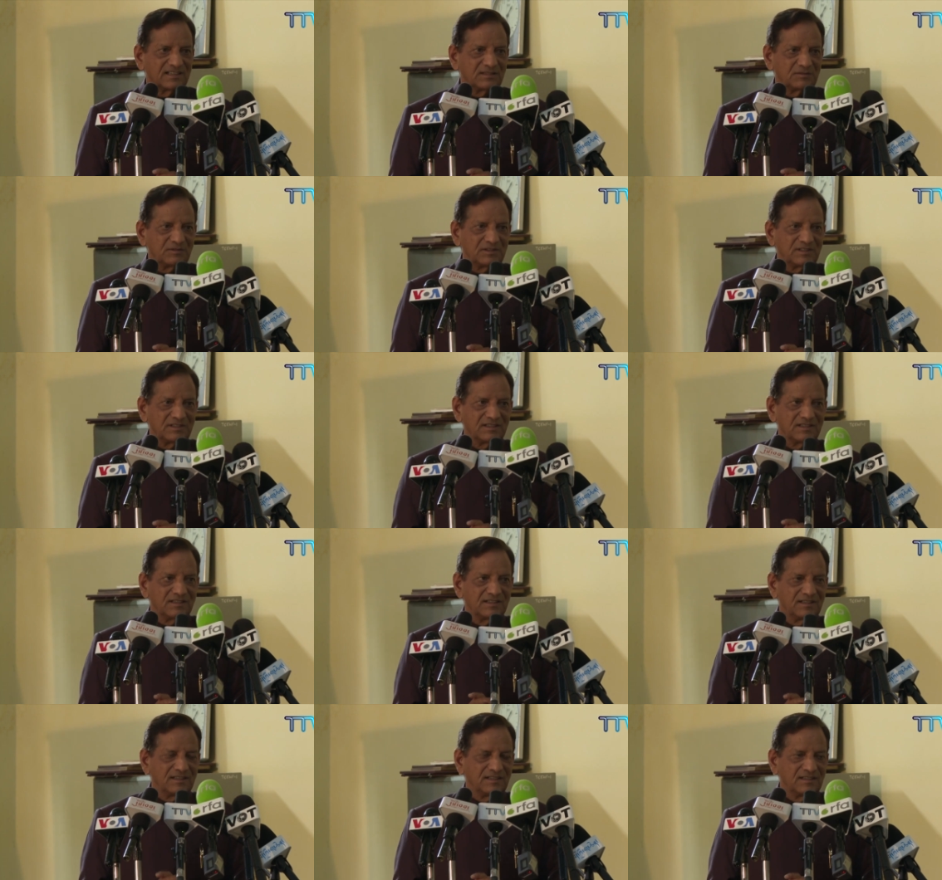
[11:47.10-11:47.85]
Sri
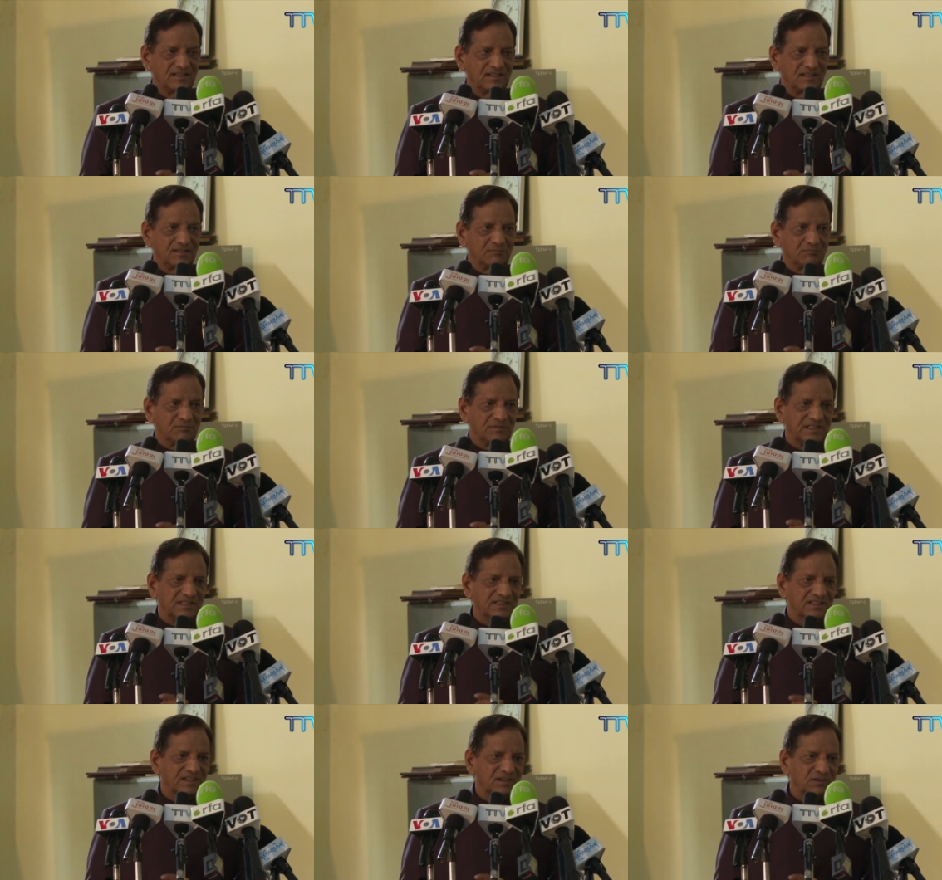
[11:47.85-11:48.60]
Krishan
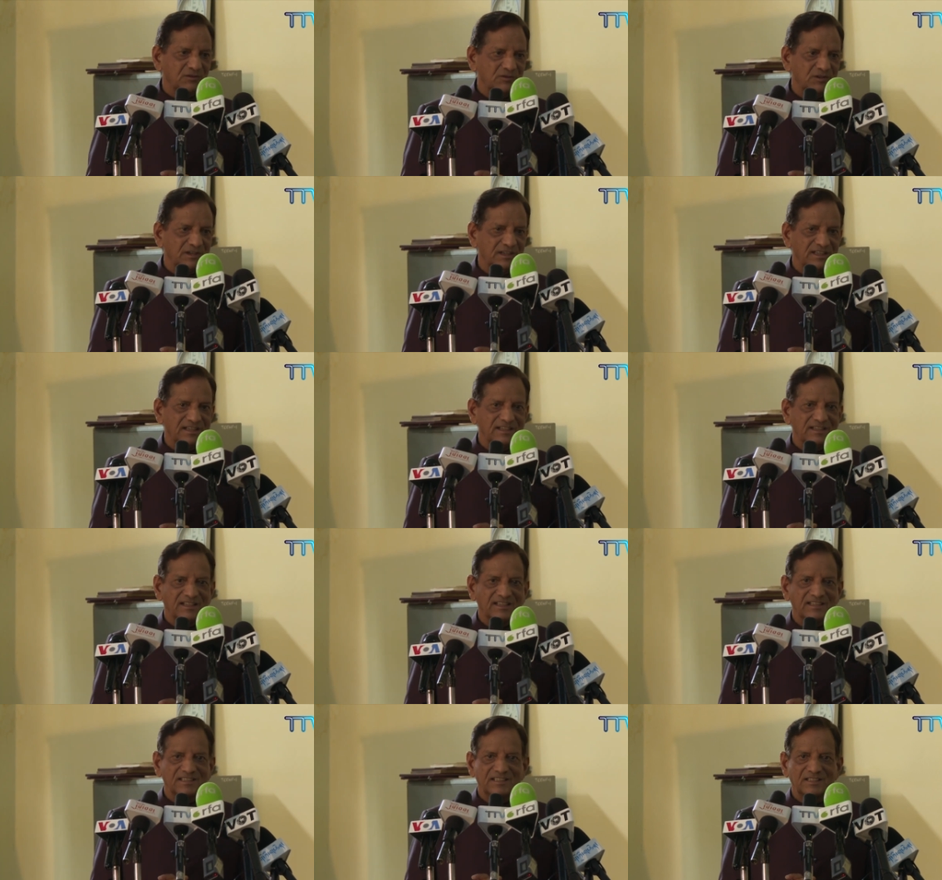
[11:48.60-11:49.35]
Kapoor, a member of
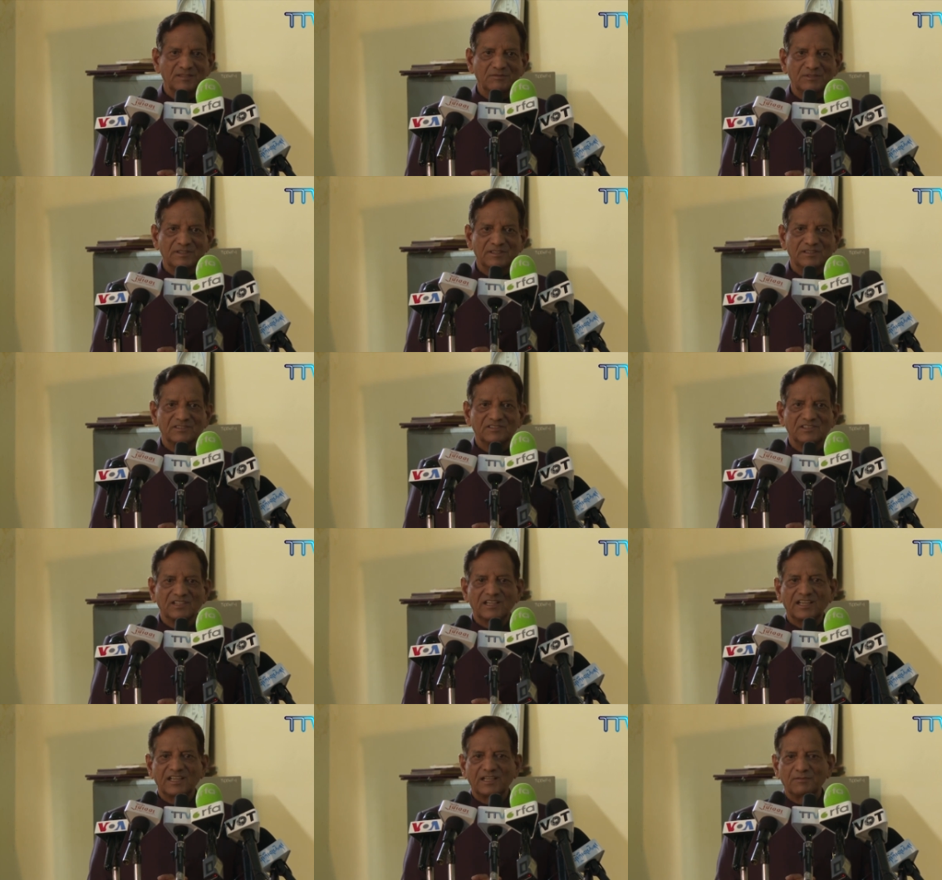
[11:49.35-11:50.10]
the Lok
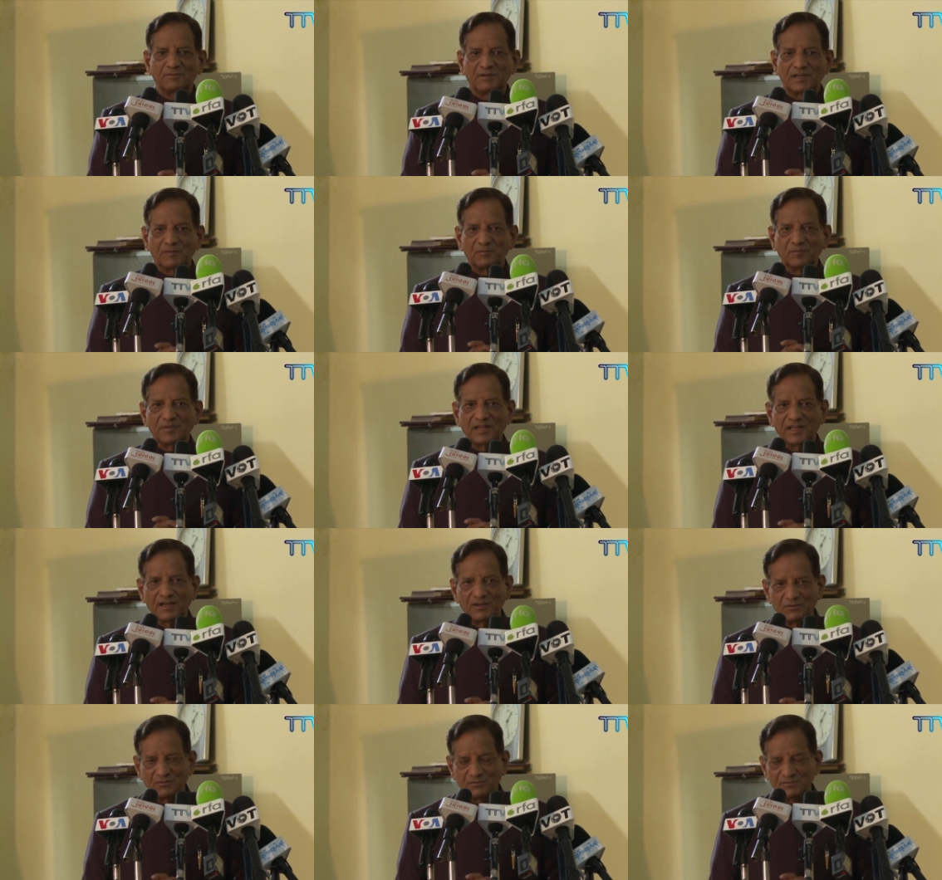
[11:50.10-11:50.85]
Sabha, attended
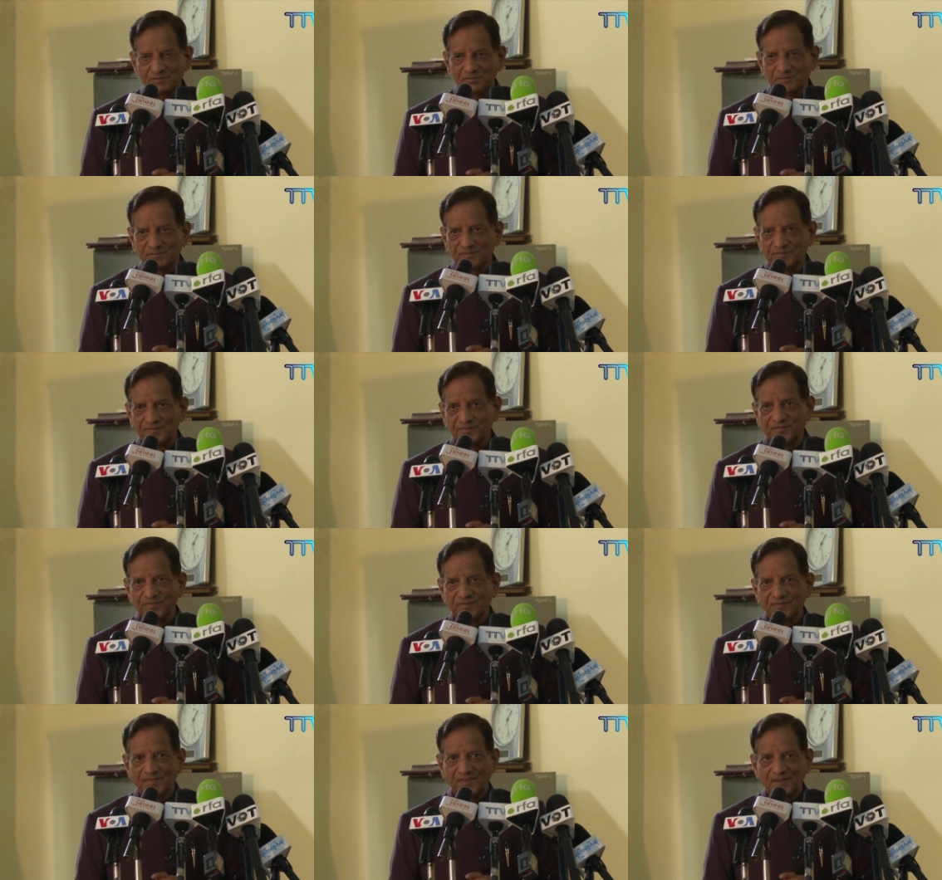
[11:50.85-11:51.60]
the inaugural
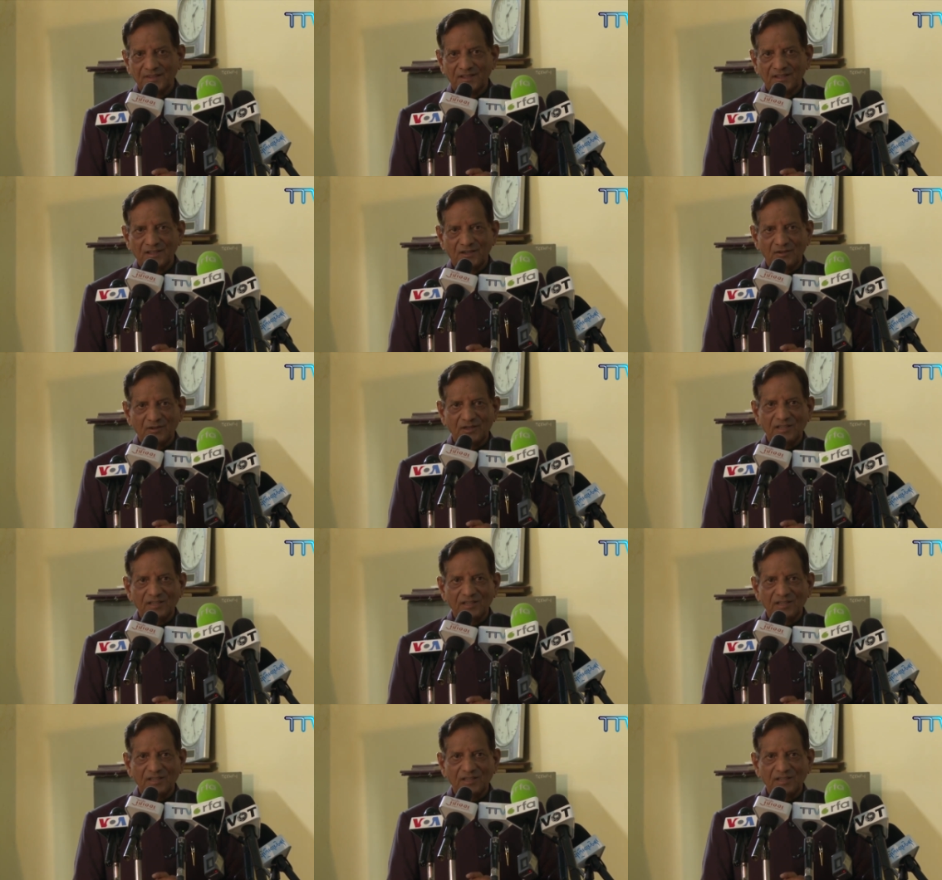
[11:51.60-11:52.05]
session of the